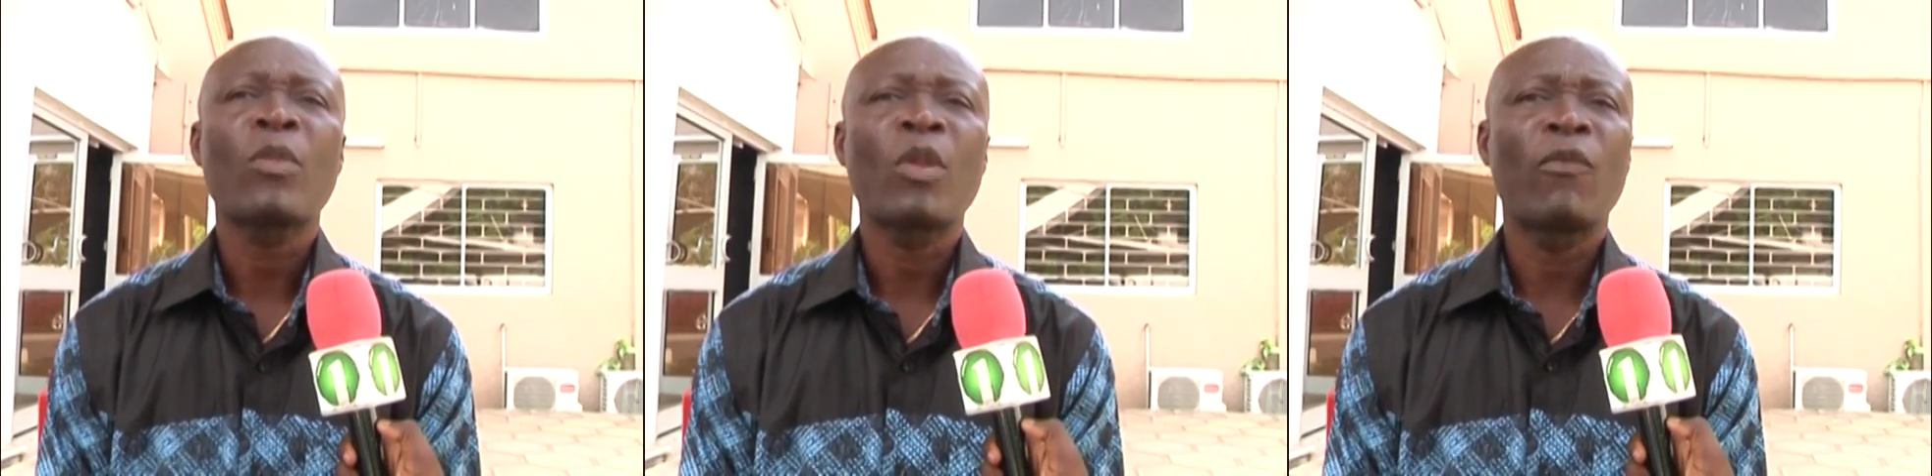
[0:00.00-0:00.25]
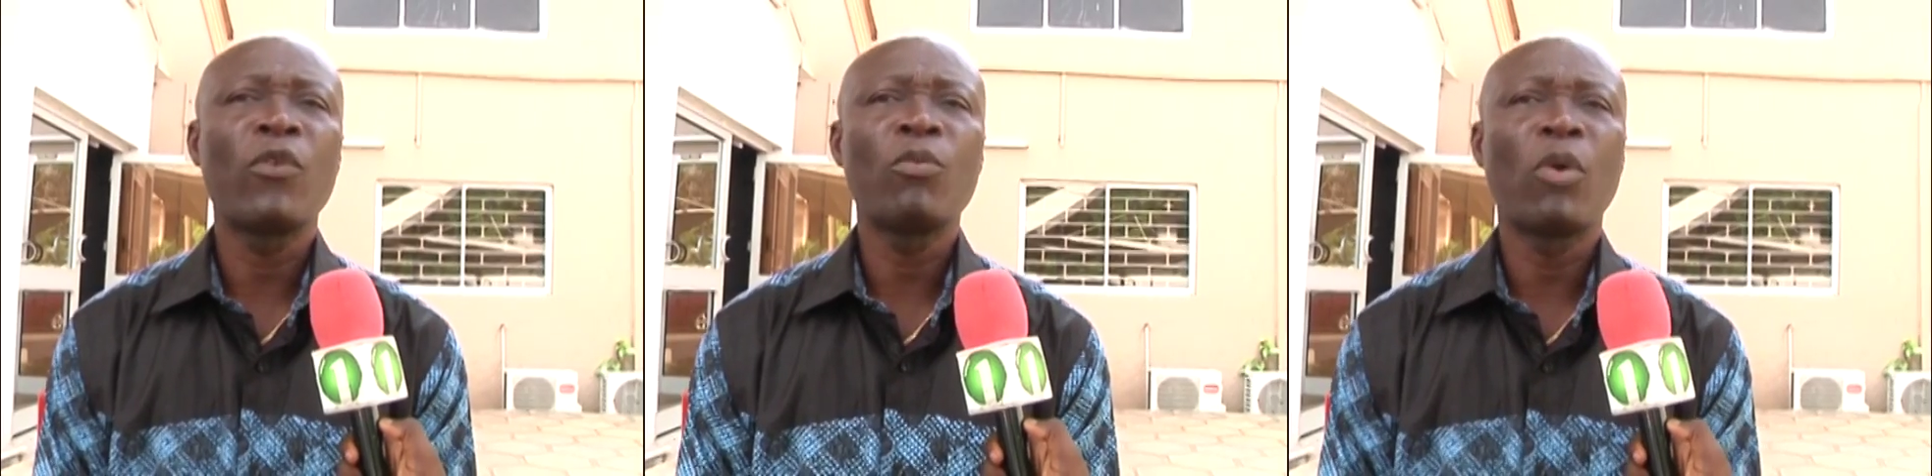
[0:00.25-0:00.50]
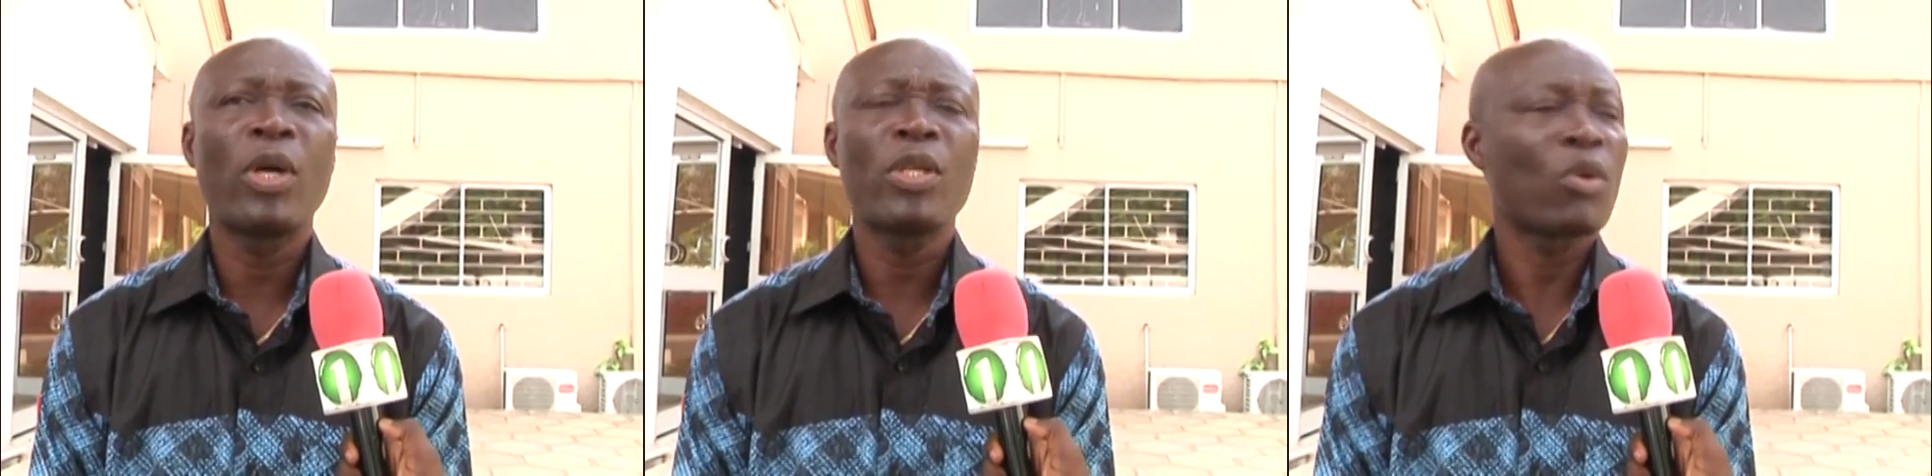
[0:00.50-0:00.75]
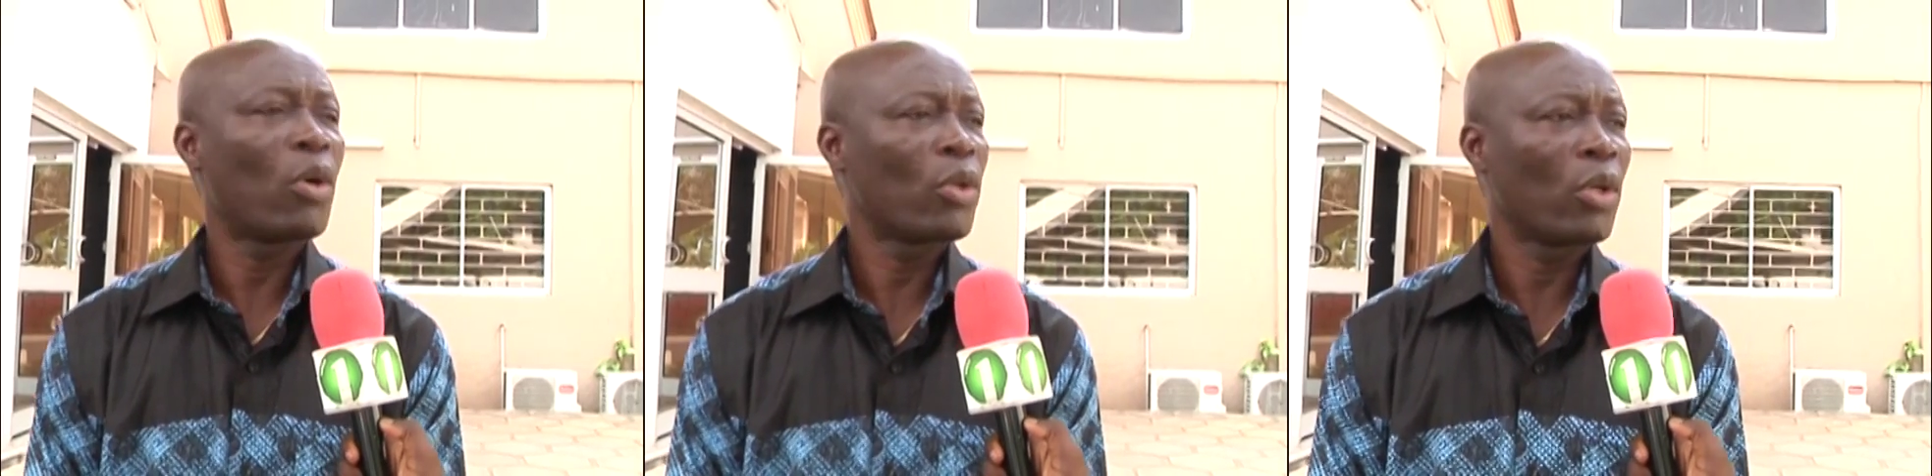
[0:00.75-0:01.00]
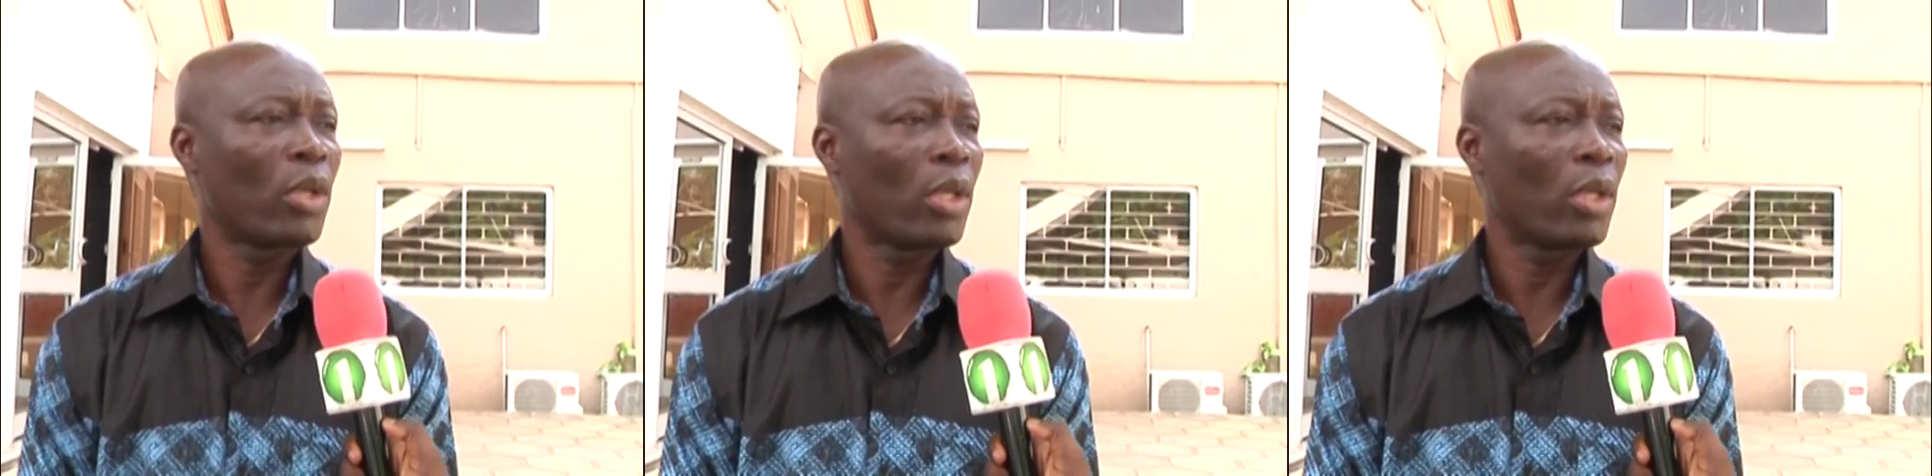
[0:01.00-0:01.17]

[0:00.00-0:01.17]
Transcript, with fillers: football is all not